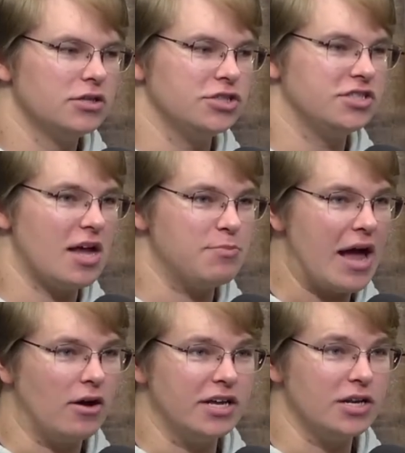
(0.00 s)
She stepped
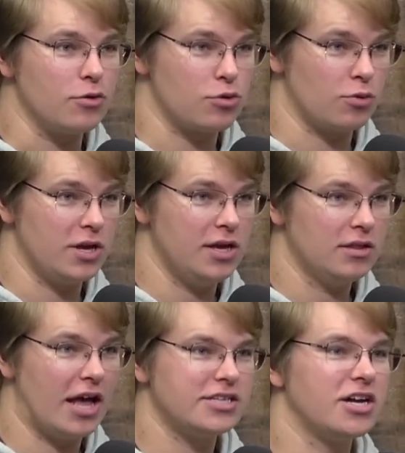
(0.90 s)
out and hit a
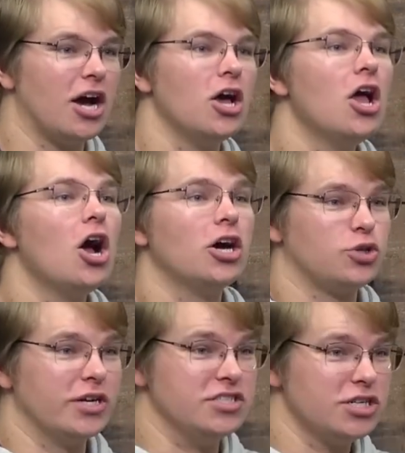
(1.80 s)
3 last night, a
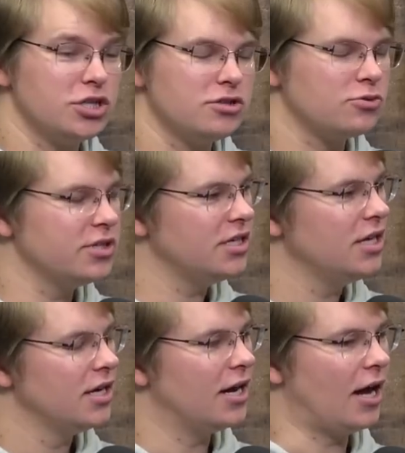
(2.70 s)
transition 3.
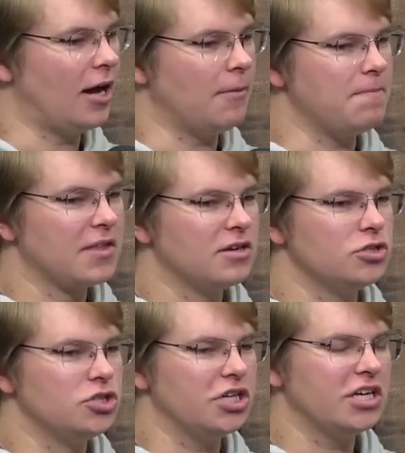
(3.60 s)

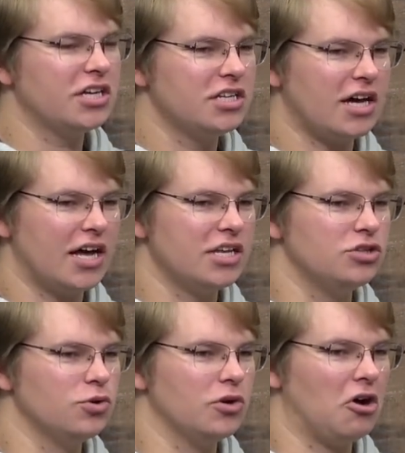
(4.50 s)
She can kind of
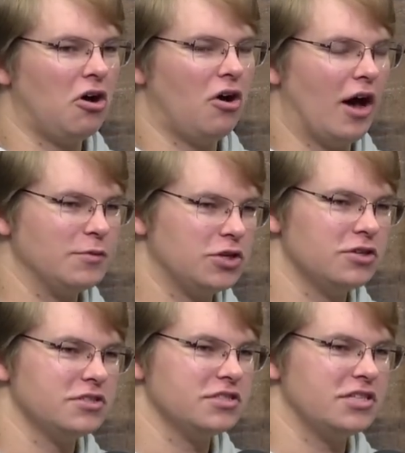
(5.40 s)
do it all. I'm
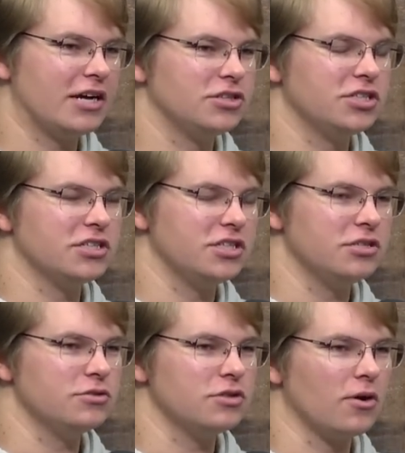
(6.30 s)
curious to see how she
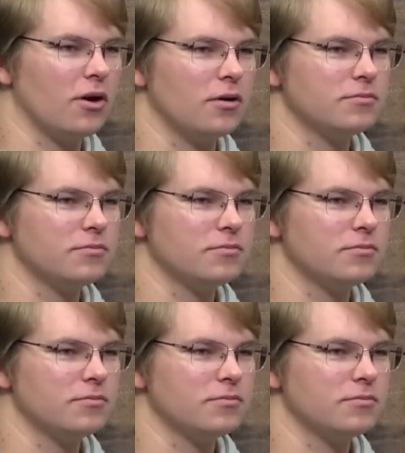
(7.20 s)
continues to grow.